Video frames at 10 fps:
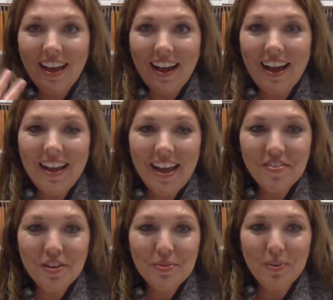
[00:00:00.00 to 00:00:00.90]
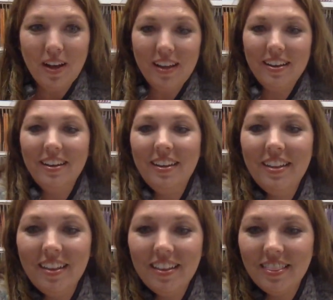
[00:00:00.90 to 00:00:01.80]
Hi, everyone.
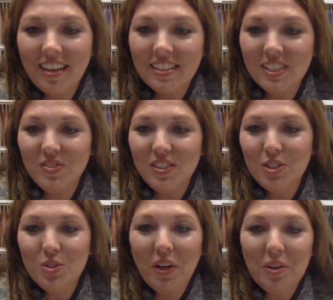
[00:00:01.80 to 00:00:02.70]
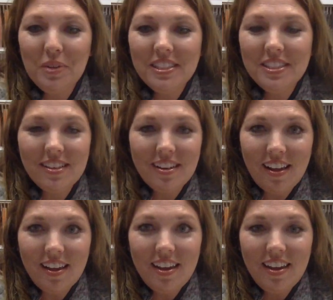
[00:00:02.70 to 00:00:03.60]
Thanks for joining me
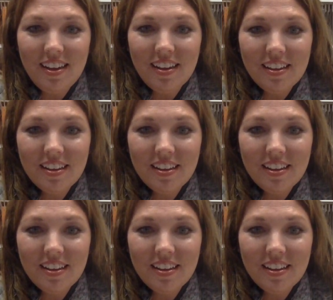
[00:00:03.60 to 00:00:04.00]
tonight.